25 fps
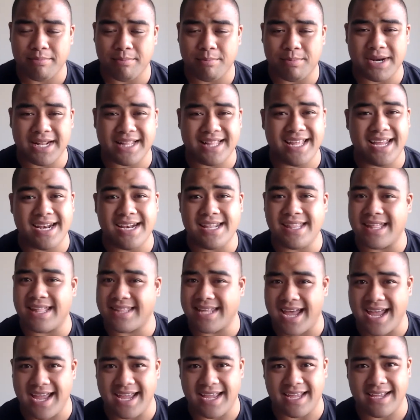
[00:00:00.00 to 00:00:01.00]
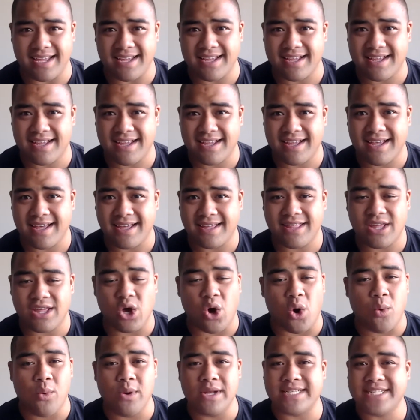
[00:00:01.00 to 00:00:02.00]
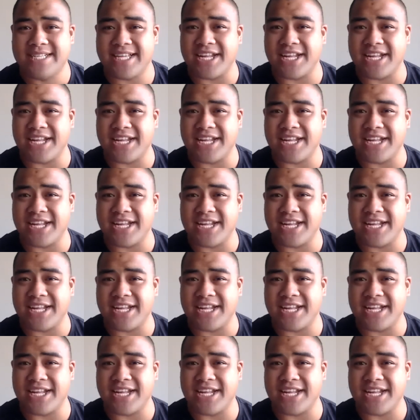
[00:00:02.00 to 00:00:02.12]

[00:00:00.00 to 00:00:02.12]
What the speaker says: But at the end of the day, they're always